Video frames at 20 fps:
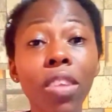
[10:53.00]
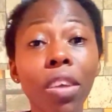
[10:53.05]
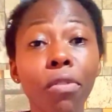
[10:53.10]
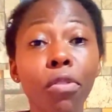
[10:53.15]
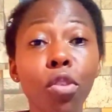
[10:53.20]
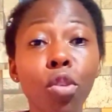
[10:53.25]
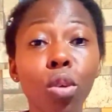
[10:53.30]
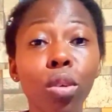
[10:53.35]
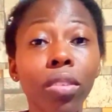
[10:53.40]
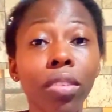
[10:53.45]

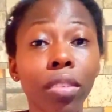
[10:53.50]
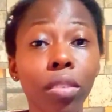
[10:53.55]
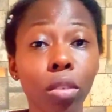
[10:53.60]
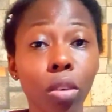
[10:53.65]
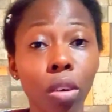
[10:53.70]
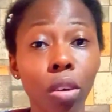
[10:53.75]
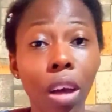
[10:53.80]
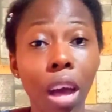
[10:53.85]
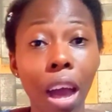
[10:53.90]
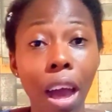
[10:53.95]
videos
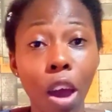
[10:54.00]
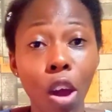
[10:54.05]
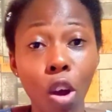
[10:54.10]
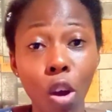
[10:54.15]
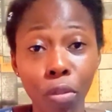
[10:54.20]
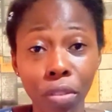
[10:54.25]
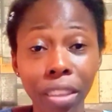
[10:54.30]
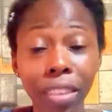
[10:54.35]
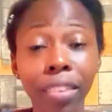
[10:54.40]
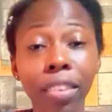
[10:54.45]

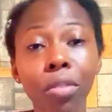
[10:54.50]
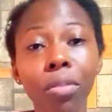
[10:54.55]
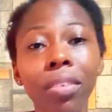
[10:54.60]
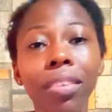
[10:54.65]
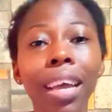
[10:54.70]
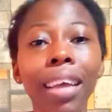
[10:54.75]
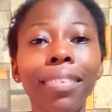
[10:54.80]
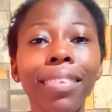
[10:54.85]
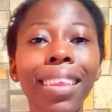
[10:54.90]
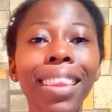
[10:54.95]
of this
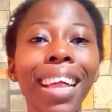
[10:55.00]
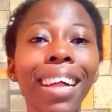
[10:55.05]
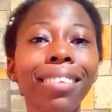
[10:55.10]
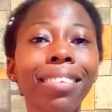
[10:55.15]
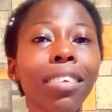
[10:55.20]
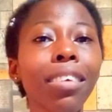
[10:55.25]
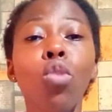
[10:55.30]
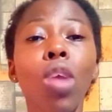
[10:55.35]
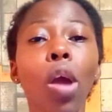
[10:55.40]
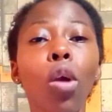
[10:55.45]
series, I said that